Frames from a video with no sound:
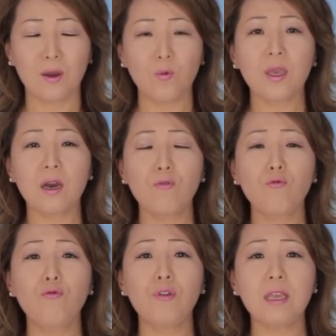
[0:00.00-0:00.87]
we are
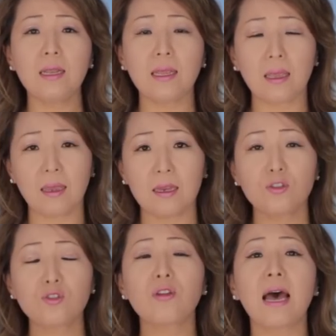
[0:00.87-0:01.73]
really
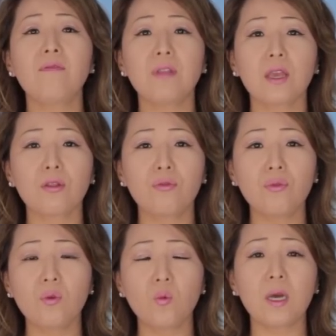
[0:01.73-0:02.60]
traveling
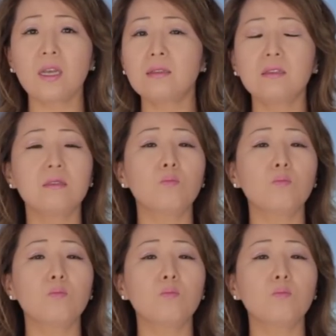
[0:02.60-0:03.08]
through one of the